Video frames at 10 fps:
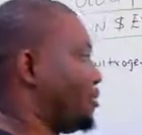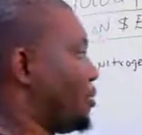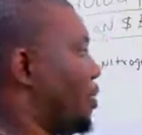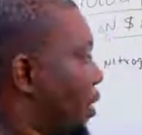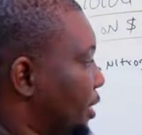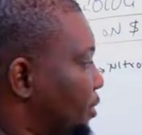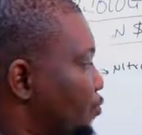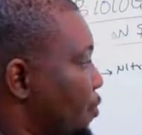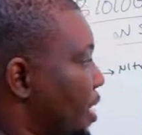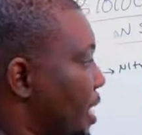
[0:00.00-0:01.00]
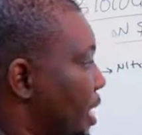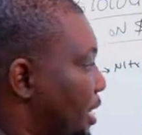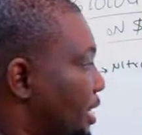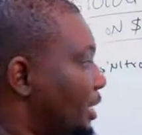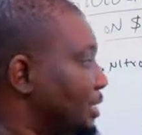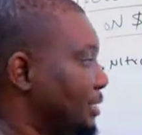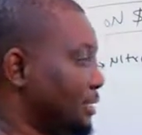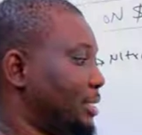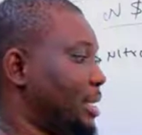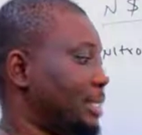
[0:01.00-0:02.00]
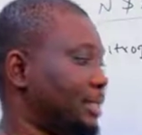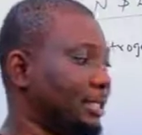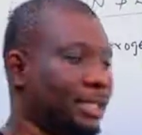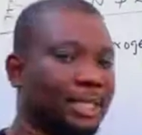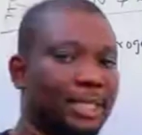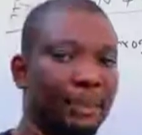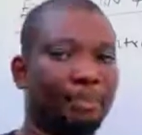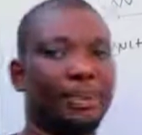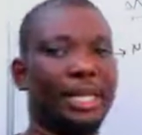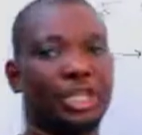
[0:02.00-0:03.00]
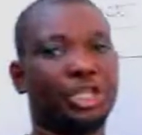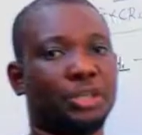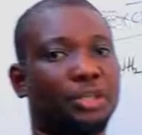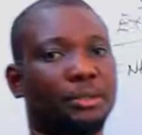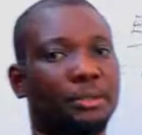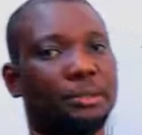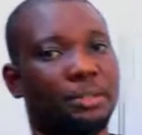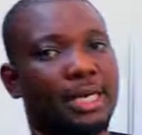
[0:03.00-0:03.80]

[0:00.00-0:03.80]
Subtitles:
a point where there is a depletion,